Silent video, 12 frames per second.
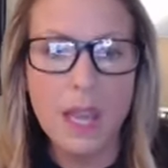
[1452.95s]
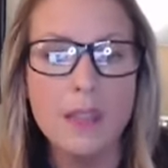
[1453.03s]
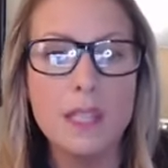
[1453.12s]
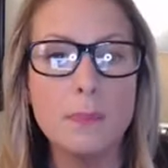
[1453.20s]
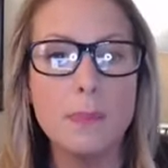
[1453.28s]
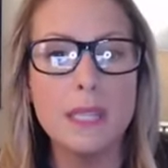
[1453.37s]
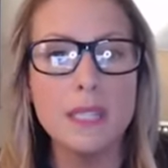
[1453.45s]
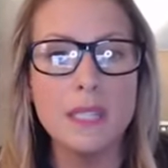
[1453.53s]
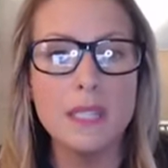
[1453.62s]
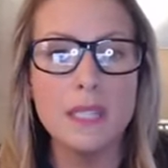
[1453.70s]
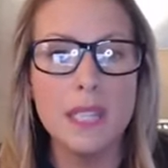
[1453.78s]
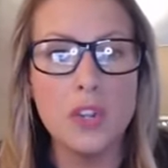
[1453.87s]
This
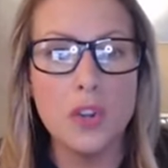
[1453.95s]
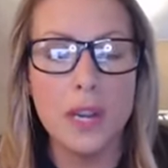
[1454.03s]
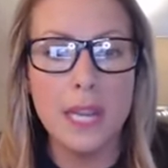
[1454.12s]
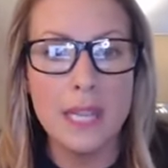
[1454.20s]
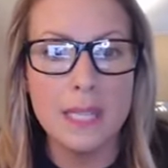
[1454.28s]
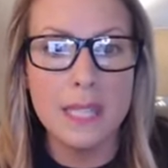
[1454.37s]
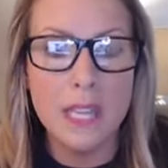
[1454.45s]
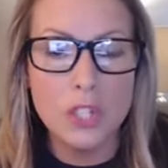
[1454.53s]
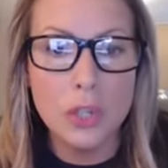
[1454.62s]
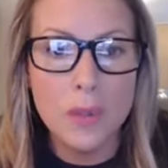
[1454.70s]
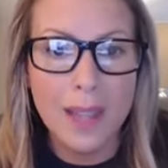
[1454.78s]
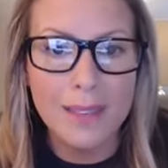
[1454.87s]
business secret is that
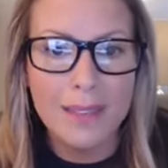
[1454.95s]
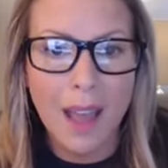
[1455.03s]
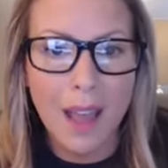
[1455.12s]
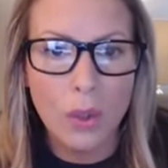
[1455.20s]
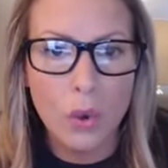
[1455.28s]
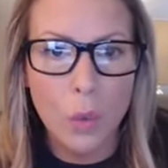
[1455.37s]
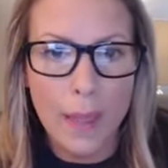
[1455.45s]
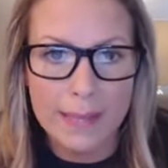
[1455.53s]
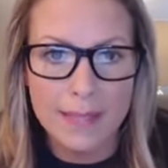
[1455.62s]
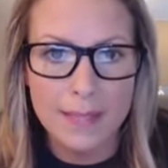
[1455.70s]
you cannot quit.